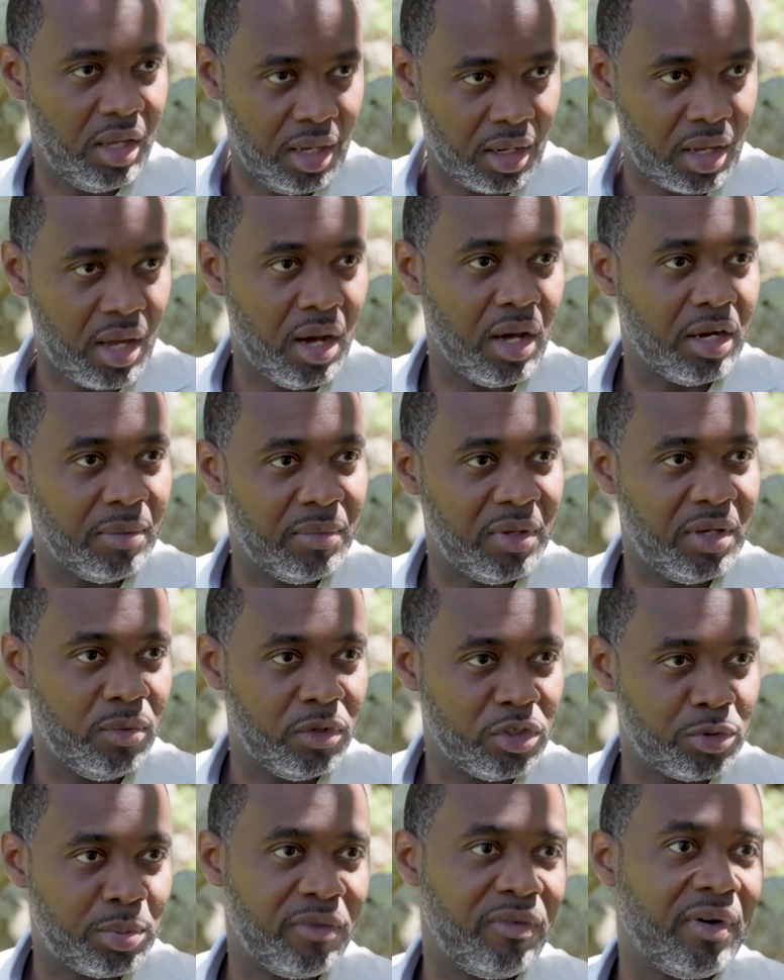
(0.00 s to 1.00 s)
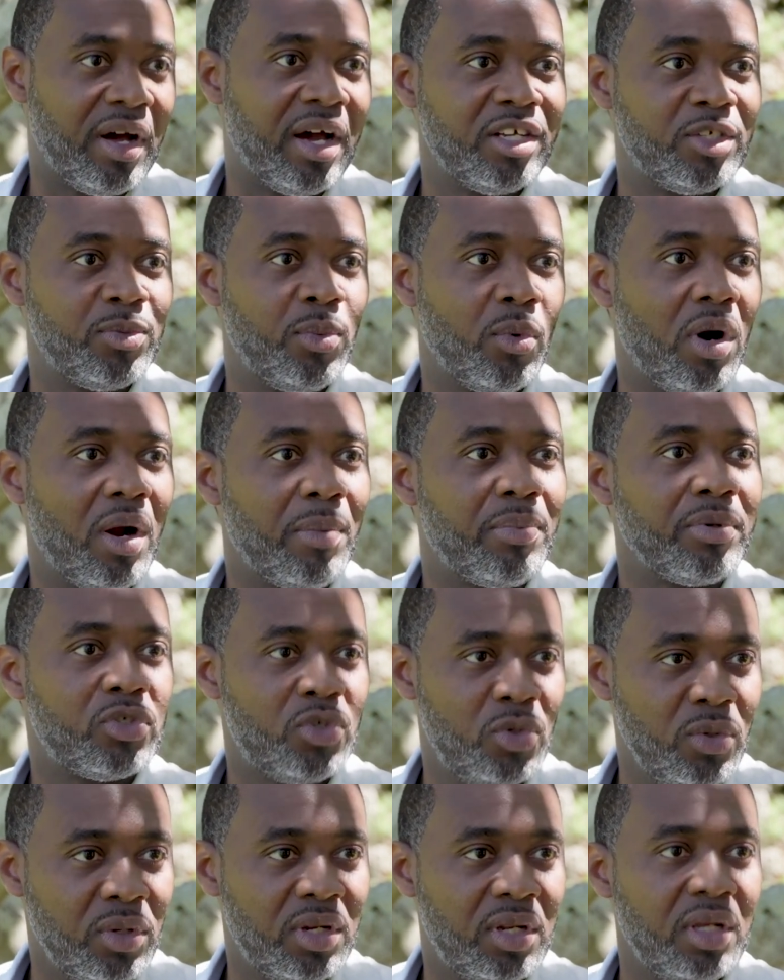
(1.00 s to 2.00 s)
economy, which provides more
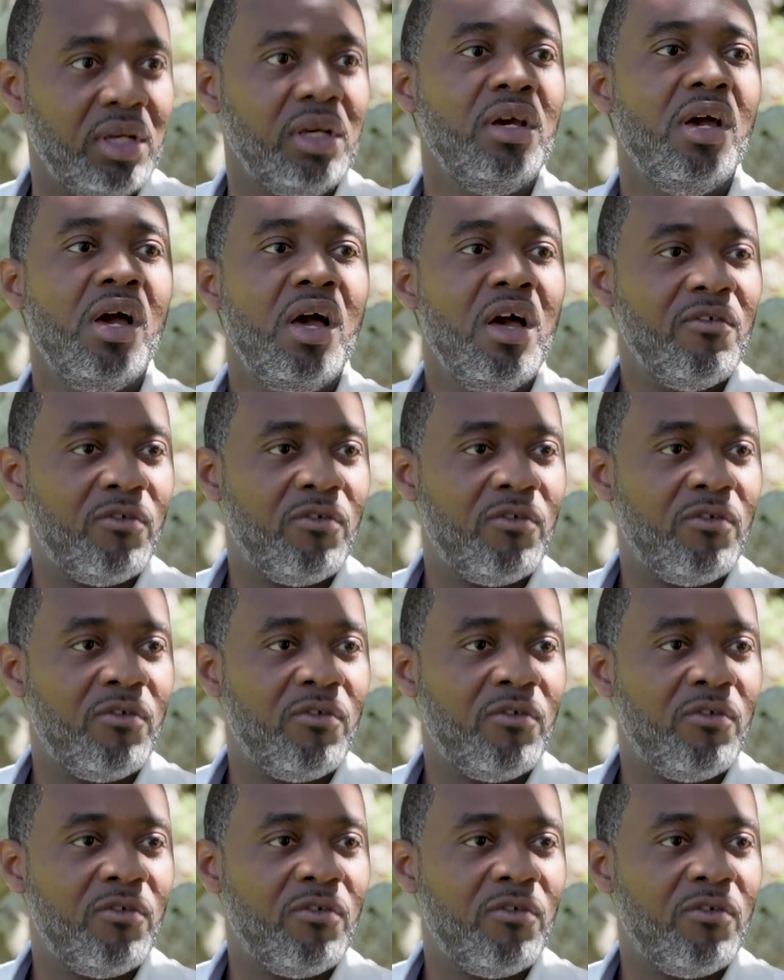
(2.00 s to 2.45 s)
opportunity